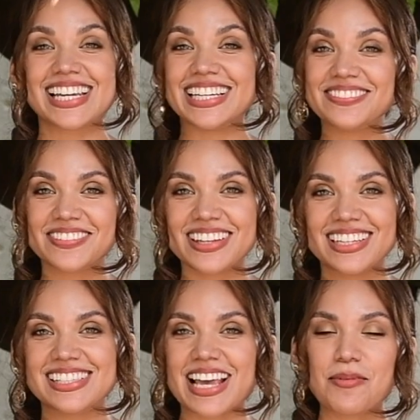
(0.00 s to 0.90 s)
it for
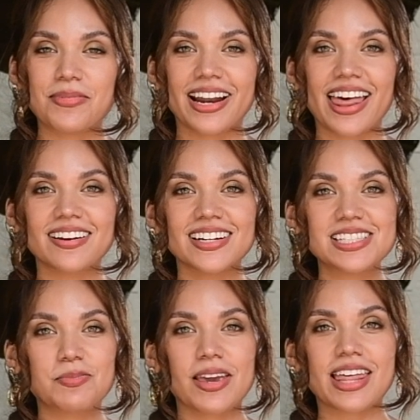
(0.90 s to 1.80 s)
this empanada recipe.